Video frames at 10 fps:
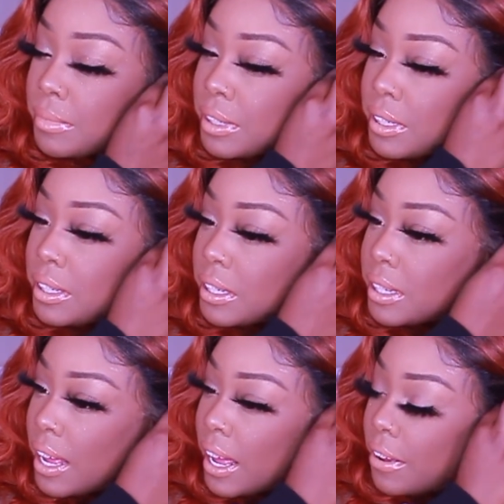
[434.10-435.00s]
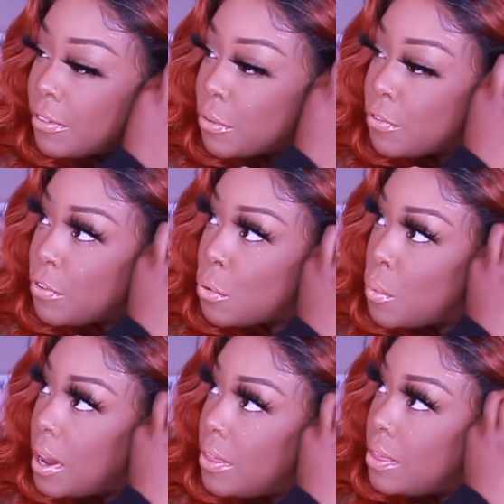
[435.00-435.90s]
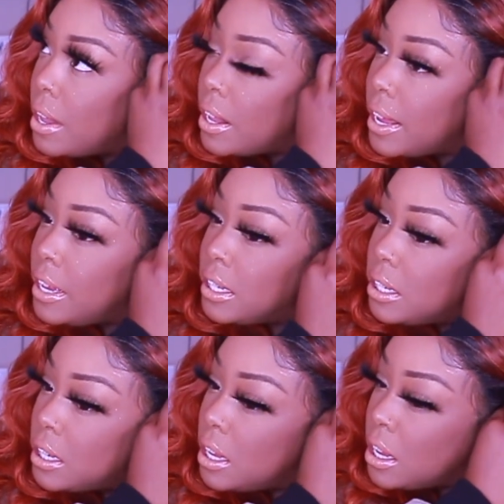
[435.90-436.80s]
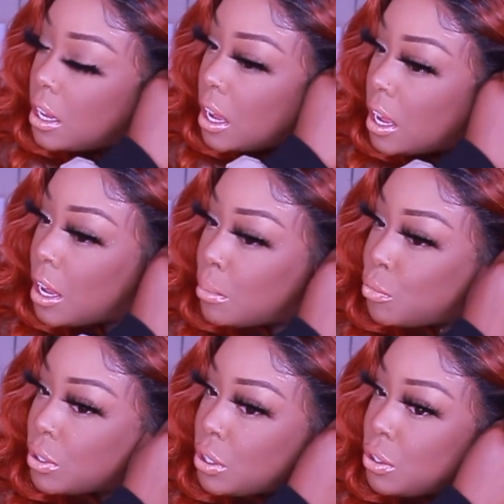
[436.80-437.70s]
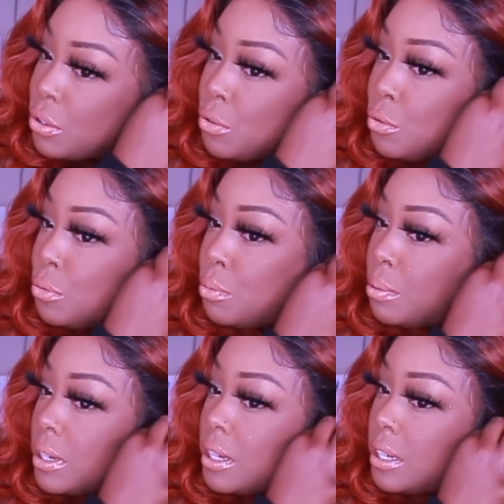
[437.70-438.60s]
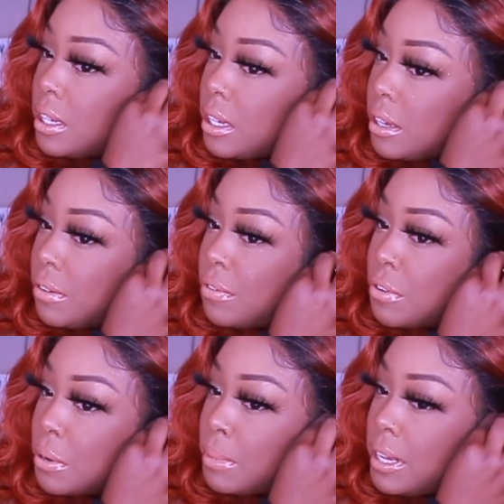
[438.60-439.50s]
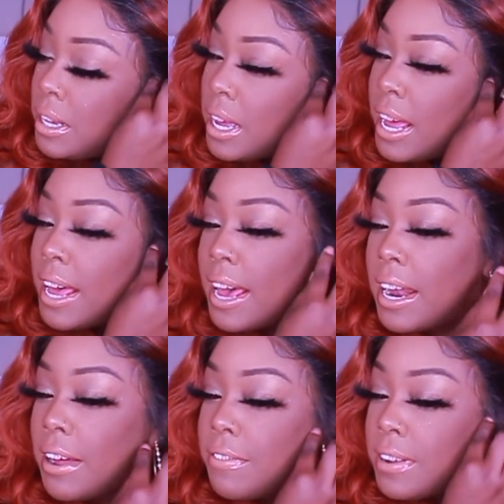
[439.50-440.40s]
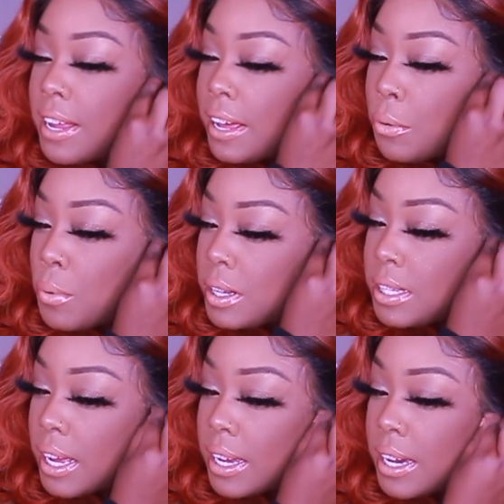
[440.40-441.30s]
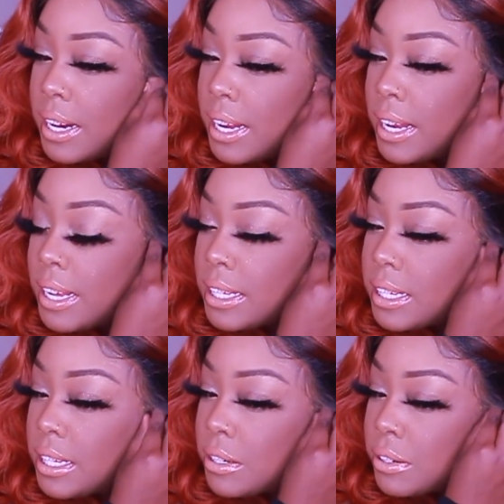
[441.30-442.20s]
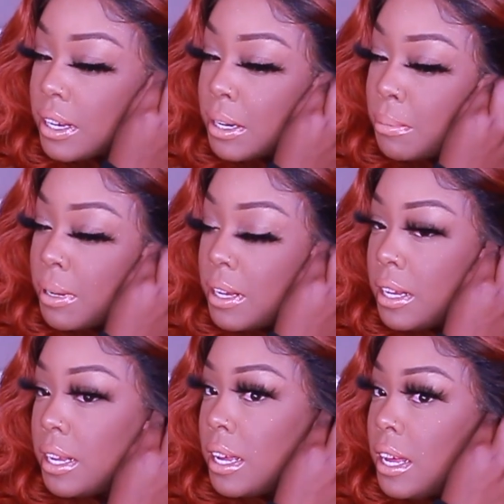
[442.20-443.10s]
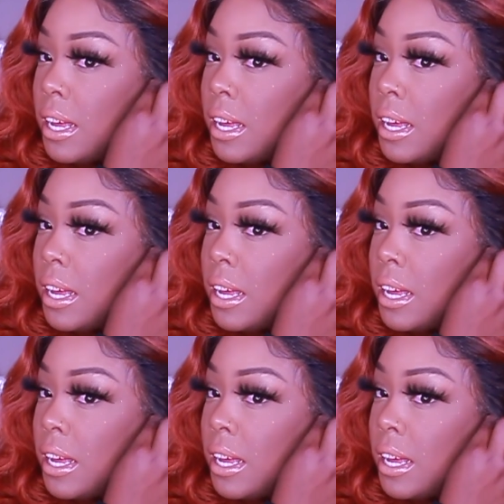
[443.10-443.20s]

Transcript: she's just not. For, for one, the lace um, was too big for me, and I feel like once I cut it, it's still gonna be